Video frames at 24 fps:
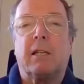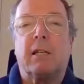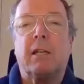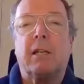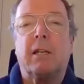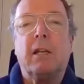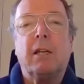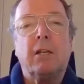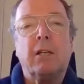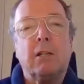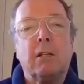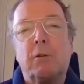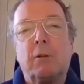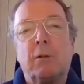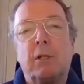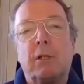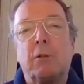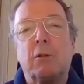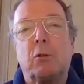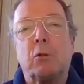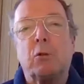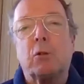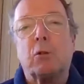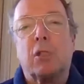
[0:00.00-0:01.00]
You know, the
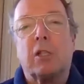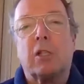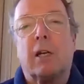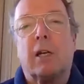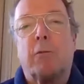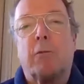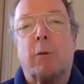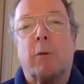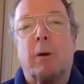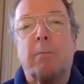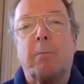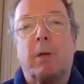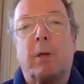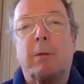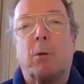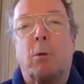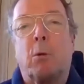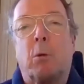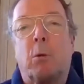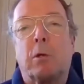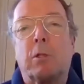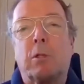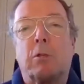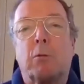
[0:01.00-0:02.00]
usual stuff when
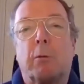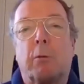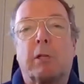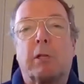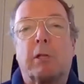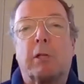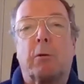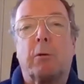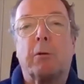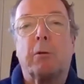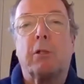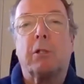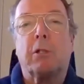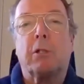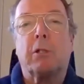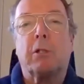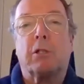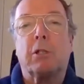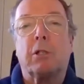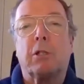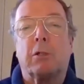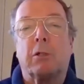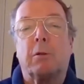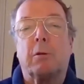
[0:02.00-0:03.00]
people want to recruit you
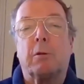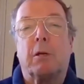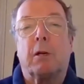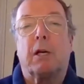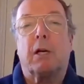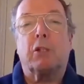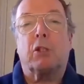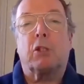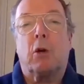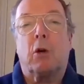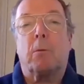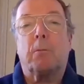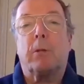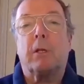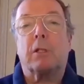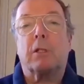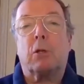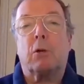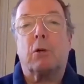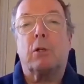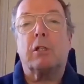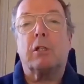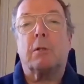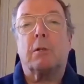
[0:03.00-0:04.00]
to do a job
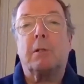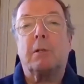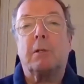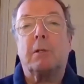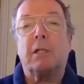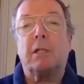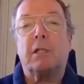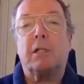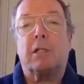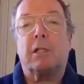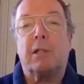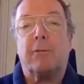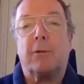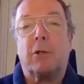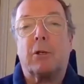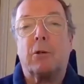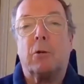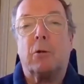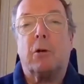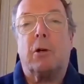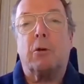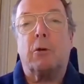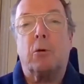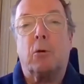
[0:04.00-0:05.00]
that's going to be
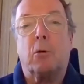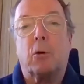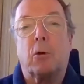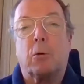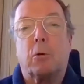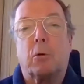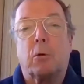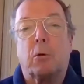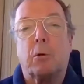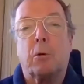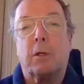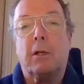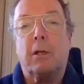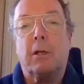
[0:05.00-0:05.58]
difficult and awkward.